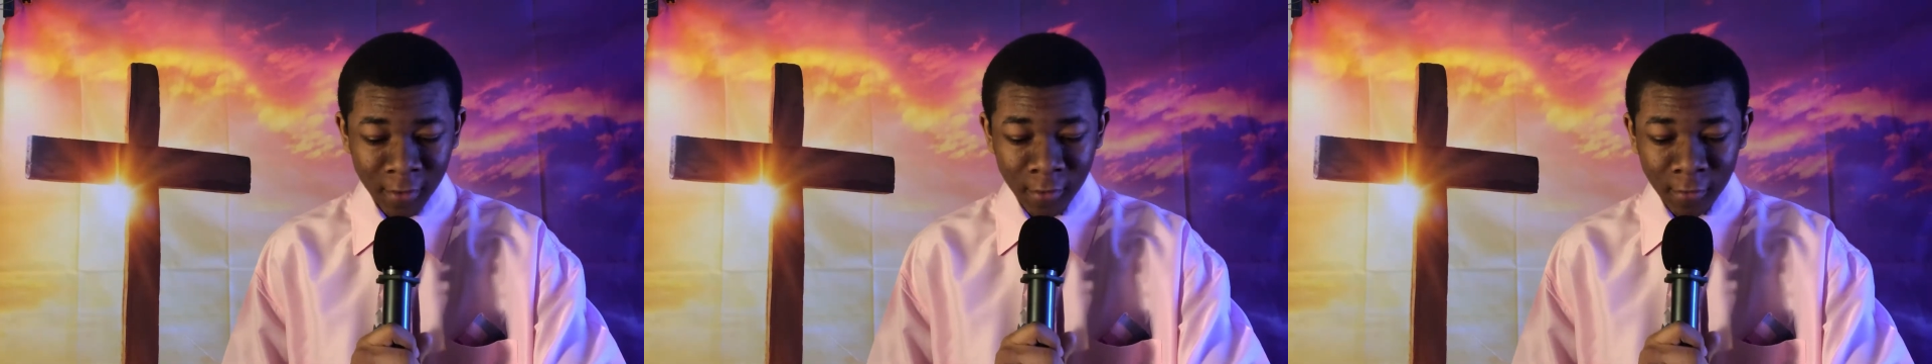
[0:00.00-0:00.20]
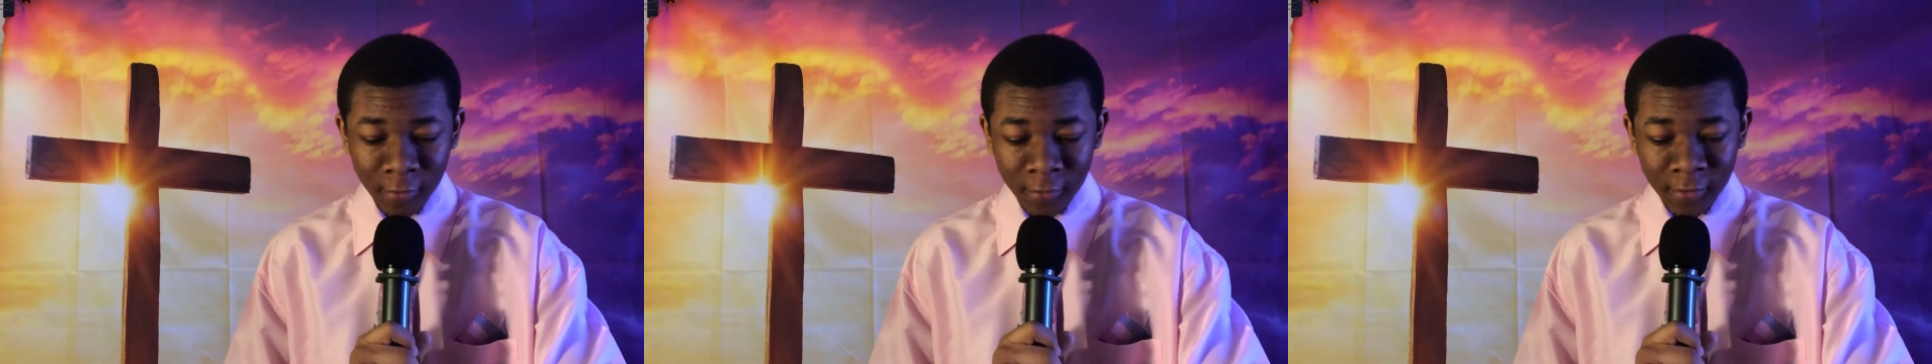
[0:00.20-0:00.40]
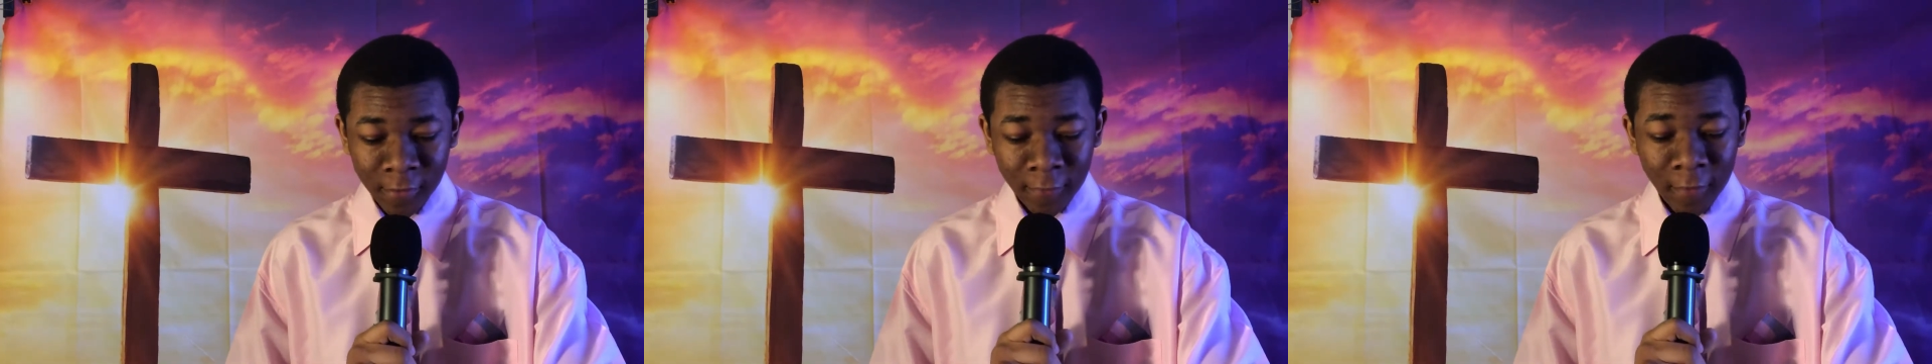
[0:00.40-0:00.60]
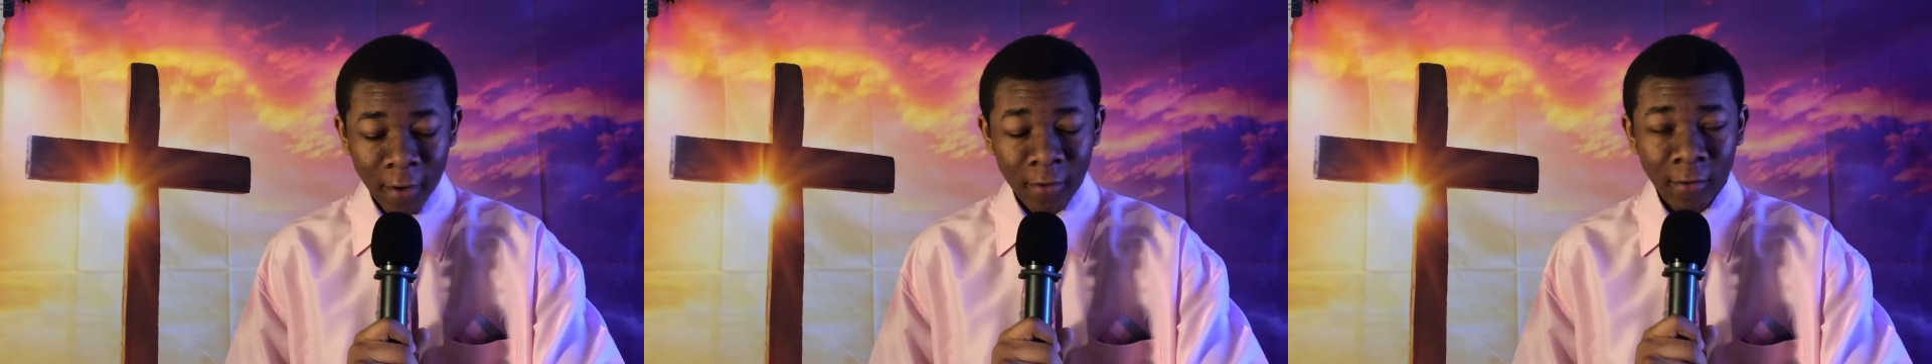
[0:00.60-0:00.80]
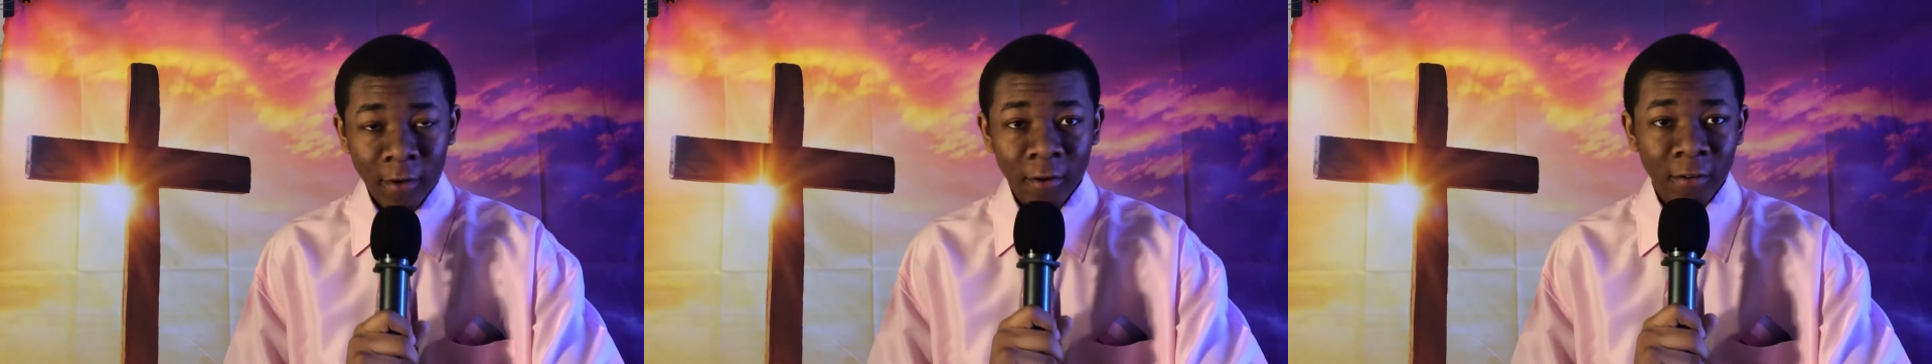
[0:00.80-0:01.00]
use to
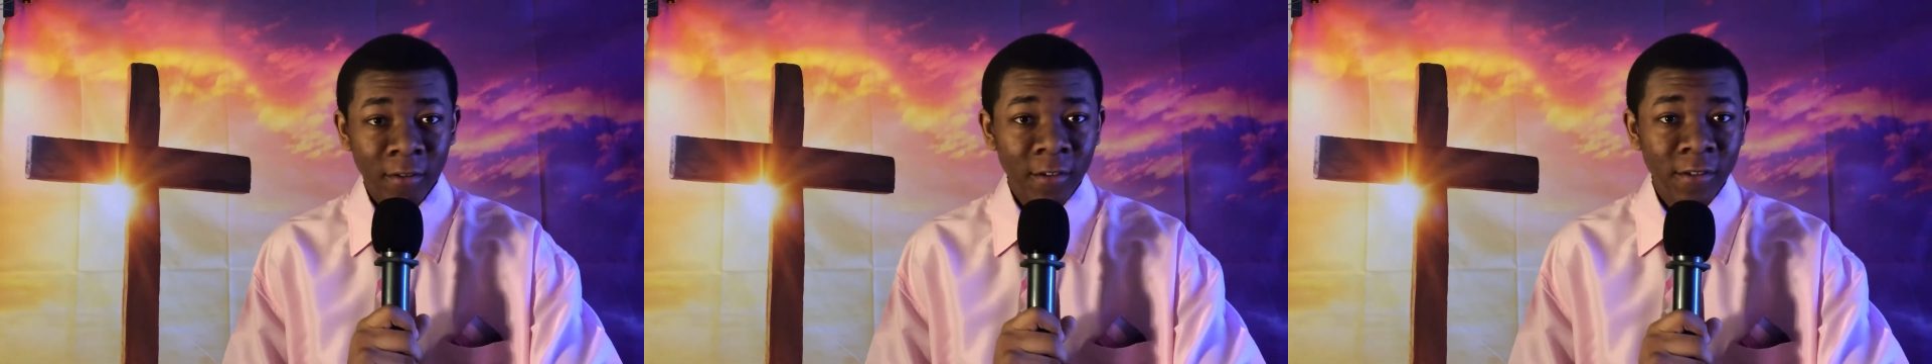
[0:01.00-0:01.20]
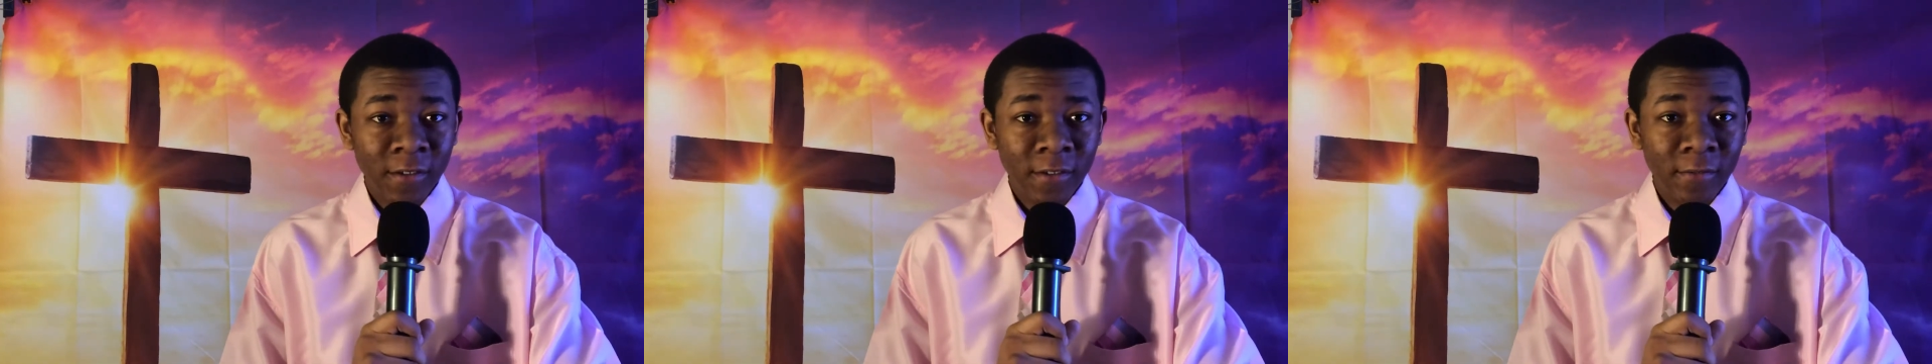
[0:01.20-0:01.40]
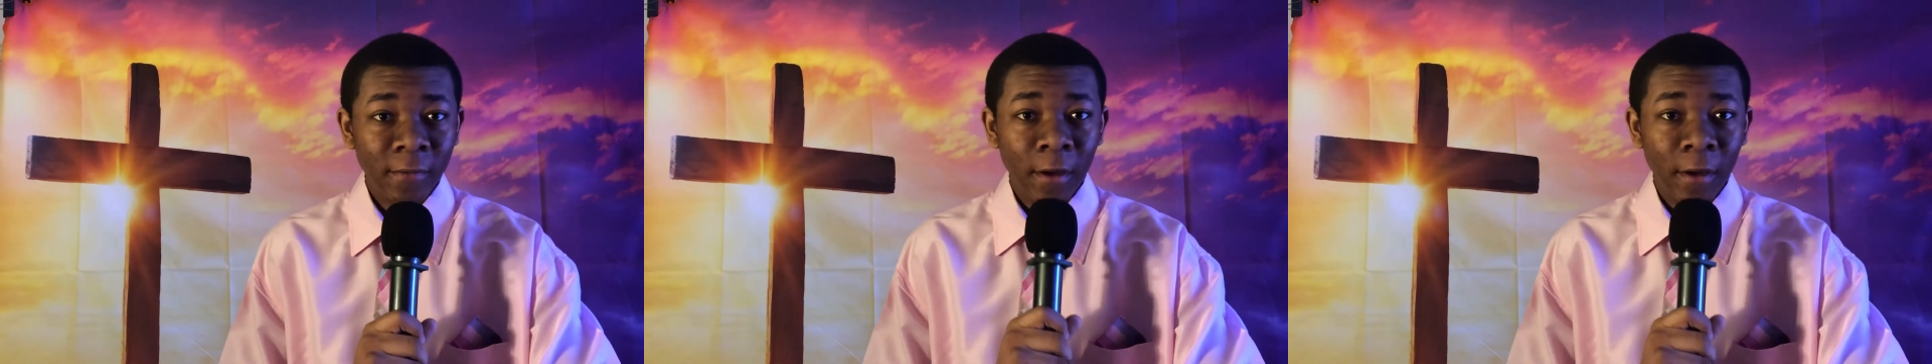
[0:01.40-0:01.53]
fight darkness